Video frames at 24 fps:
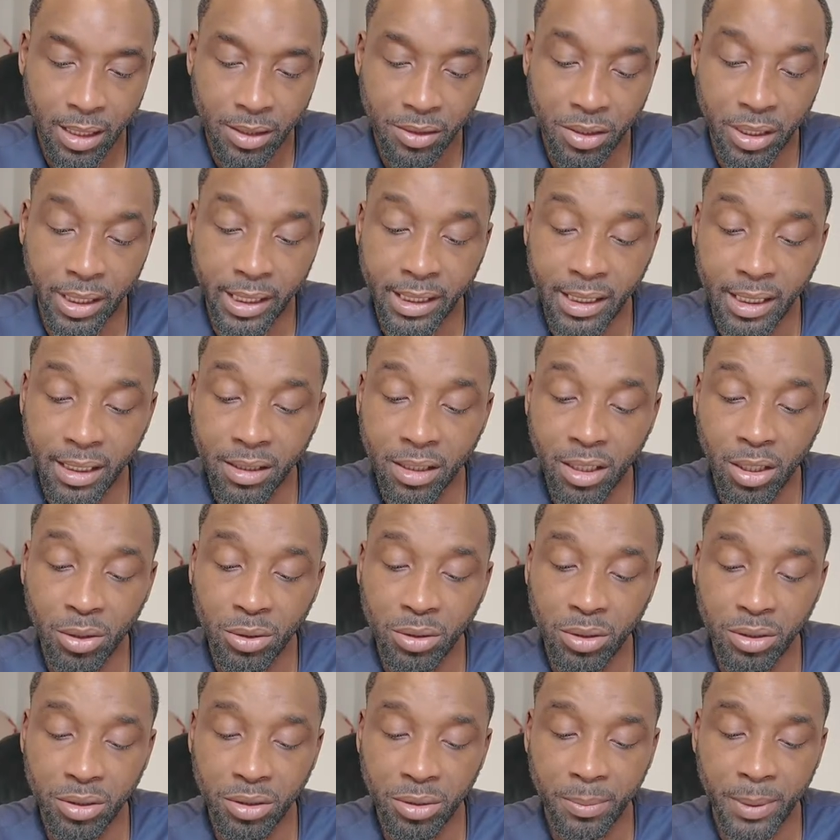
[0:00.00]
So he did go
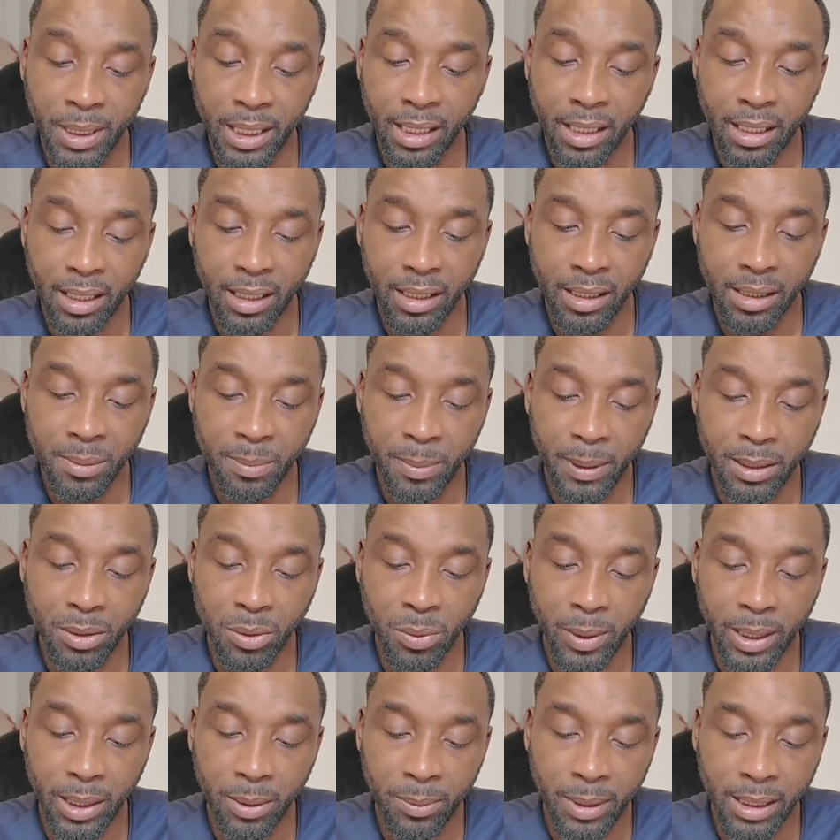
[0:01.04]
to Jamaica and he spent
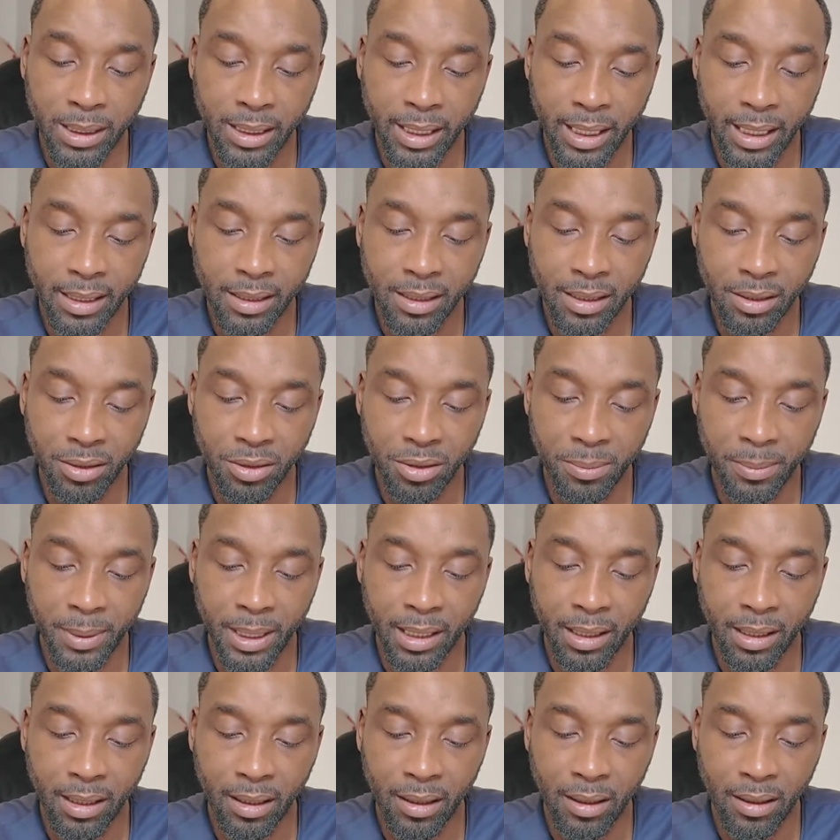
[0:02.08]
21 days in
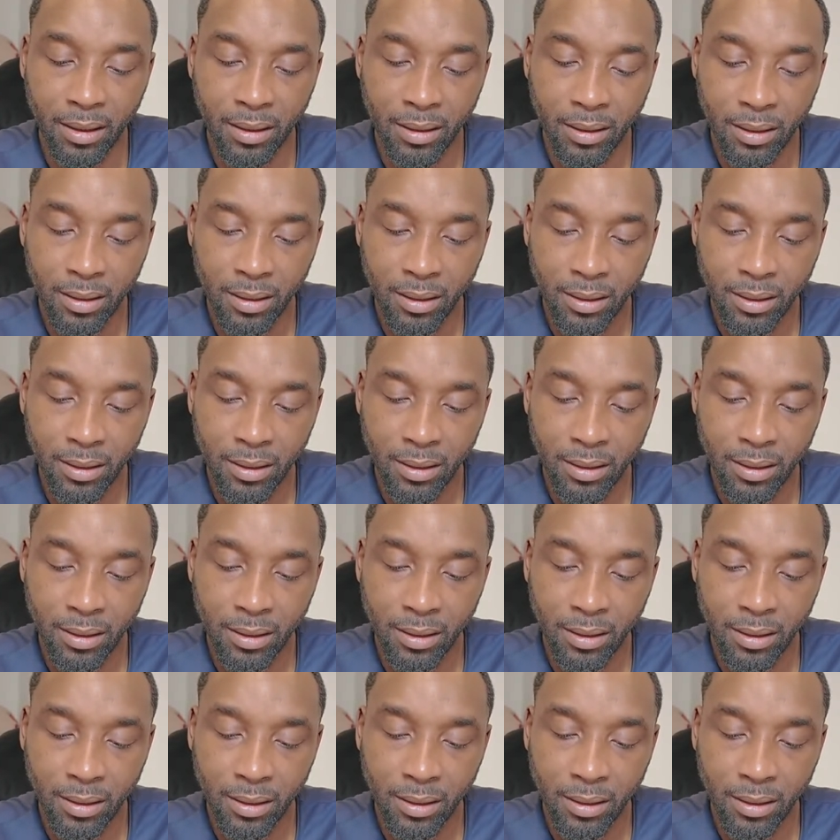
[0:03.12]
Jamaica.